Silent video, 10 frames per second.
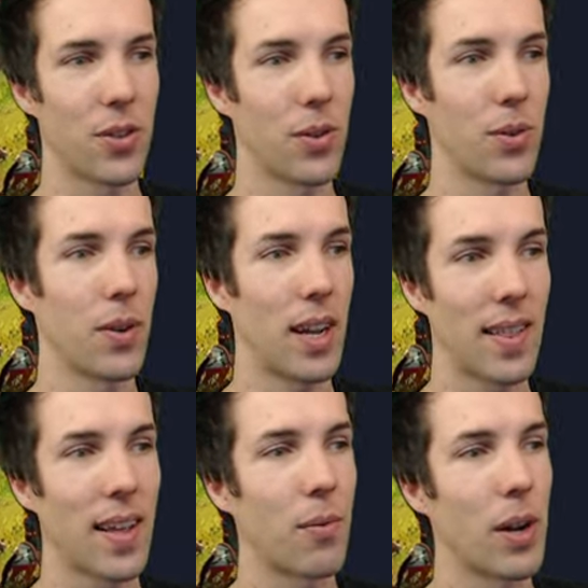to get
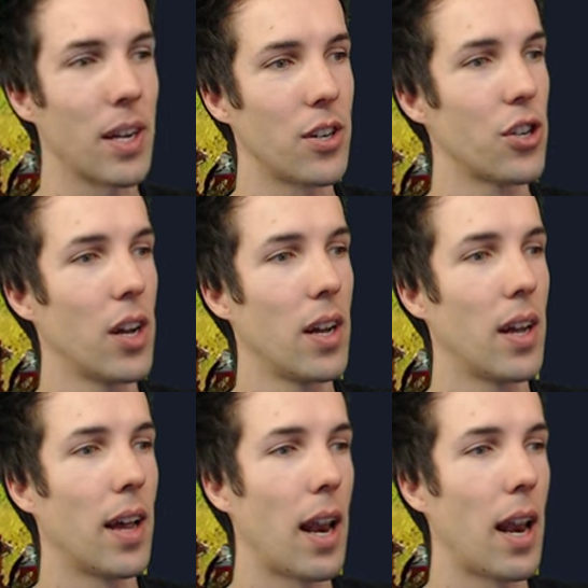that range and